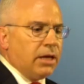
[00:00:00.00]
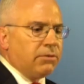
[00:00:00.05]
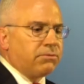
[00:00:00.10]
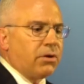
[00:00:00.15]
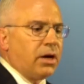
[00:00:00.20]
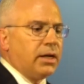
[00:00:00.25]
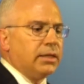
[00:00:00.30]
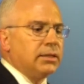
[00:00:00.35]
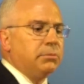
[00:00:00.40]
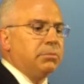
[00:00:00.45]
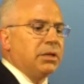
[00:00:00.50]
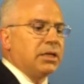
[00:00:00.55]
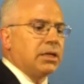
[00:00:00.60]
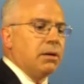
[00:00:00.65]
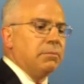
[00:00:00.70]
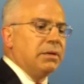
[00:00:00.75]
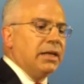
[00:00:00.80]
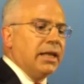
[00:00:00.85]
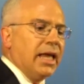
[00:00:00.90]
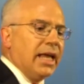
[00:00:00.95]
finally,
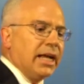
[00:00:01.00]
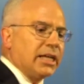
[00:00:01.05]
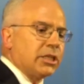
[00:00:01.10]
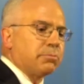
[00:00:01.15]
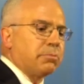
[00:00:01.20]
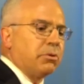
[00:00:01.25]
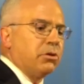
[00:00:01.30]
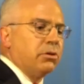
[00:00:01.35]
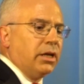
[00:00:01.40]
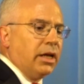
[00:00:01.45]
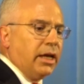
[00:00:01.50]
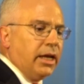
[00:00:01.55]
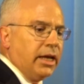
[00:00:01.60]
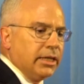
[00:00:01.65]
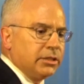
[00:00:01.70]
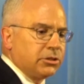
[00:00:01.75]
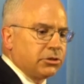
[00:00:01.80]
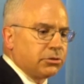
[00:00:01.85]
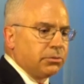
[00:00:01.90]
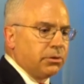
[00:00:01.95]
become an expert
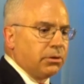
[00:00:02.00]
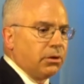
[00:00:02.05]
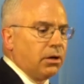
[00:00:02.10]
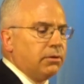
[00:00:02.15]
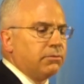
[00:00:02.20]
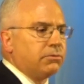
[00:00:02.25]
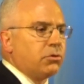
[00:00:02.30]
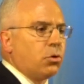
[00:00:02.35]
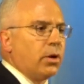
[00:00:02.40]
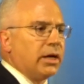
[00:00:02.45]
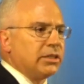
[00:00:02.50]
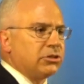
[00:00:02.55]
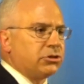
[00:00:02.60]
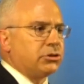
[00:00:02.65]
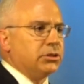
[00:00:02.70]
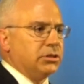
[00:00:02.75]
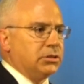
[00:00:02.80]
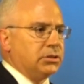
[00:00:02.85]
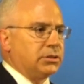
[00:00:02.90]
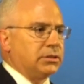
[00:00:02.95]
answerer of
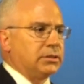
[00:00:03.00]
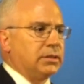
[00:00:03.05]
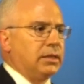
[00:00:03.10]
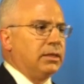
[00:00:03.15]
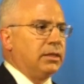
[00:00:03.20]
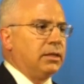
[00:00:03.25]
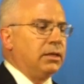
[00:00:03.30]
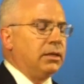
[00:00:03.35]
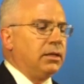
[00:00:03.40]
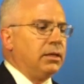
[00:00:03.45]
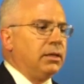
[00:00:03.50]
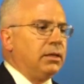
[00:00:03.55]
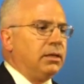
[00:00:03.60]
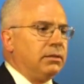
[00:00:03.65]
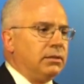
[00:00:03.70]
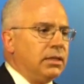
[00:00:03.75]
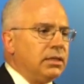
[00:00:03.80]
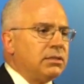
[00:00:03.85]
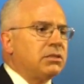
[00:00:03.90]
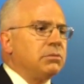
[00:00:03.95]
questions.
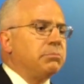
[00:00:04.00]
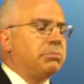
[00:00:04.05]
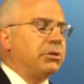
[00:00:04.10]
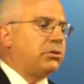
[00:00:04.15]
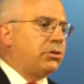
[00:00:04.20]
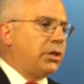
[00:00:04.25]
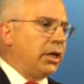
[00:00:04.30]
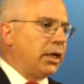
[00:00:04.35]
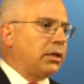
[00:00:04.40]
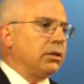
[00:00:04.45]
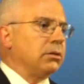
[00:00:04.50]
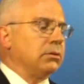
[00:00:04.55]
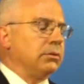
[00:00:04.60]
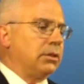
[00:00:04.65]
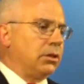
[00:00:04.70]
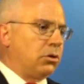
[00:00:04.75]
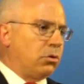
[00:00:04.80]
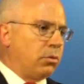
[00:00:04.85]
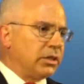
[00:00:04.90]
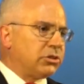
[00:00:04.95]
This in particular,
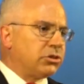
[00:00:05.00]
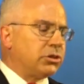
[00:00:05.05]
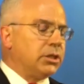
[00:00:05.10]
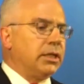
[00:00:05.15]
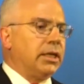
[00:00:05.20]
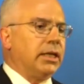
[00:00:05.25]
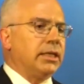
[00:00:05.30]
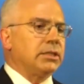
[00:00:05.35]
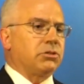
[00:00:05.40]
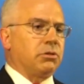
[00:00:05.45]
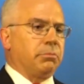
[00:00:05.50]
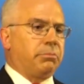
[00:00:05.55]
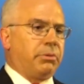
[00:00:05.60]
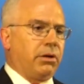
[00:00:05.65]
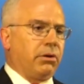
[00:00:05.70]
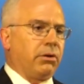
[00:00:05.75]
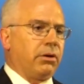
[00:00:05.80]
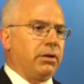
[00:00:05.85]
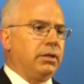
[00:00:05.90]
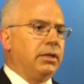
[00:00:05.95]
the question and answer
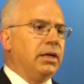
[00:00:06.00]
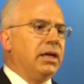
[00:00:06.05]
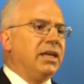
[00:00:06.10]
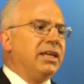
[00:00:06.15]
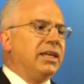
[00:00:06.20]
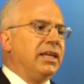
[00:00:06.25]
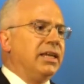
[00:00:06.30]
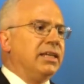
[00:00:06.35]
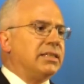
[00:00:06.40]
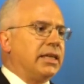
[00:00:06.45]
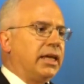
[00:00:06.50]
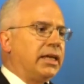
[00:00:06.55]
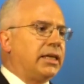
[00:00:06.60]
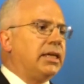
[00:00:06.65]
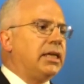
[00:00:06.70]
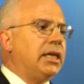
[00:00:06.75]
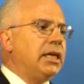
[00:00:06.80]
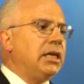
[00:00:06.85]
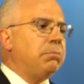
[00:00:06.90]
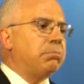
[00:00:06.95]
period, is a
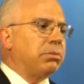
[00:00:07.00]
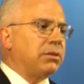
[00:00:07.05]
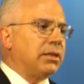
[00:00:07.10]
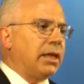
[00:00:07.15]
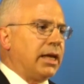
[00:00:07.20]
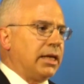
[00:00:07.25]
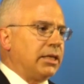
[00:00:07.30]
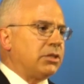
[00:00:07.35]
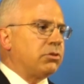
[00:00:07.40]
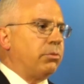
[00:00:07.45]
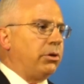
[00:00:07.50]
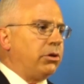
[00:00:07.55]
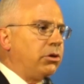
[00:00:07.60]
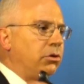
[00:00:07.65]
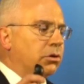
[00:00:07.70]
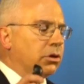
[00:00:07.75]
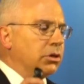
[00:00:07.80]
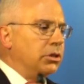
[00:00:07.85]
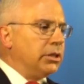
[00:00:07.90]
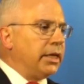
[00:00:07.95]
key place where you
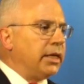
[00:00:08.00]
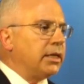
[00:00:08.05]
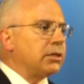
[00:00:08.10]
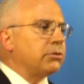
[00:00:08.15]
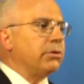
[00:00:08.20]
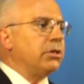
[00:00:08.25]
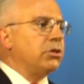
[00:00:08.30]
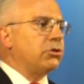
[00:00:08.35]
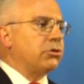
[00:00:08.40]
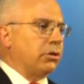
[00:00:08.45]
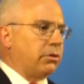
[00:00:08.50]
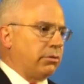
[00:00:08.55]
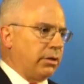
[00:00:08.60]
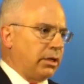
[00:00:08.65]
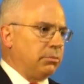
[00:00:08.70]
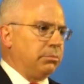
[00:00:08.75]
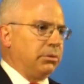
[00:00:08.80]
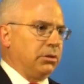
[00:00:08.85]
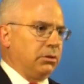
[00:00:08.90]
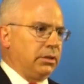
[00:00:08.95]
can increase your
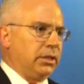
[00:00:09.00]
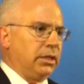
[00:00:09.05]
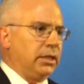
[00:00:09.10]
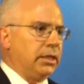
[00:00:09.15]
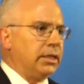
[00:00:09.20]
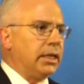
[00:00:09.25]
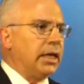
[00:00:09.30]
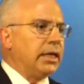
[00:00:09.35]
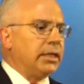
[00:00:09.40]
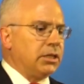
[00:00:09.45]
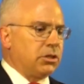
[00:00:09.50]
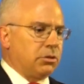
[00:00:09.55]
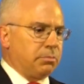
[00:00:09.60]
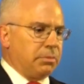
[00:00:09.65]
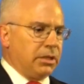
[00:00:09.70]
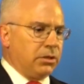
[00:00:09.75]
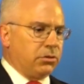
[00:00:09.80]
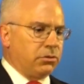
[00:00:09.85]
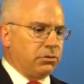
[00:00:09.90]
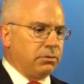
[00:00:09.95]
credibility in any
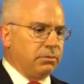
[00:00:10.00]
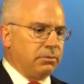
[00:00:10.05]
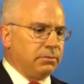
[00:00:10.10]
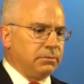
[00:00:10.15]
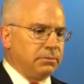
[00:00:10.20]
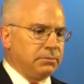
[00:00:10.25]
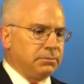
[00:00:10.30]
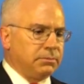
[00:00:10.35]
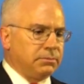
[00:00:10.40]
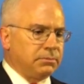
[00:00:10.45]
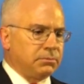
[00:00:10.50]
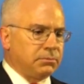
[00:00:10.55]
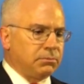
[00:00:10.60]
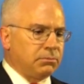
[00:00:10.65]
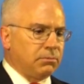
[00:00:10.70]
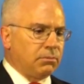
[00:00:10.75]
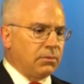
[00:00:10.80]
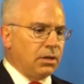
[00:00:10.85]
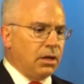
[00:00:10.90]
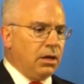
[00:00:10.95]
speech.
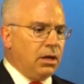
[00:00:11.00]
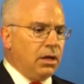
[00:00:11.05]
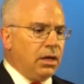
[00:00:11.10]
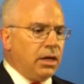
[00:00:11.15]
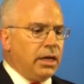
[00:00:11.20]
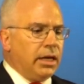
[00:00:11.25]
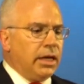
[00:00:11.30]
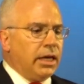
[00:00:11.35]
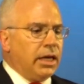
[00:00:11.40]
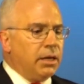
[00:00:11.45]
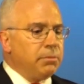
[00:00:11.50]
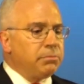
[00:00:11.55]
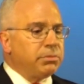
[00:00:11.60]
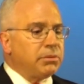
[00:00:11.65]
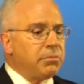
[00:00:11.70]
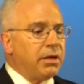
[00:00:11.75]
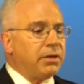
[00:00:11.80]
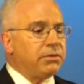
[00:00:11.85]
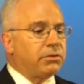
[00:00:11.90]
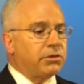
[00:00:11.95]
Implement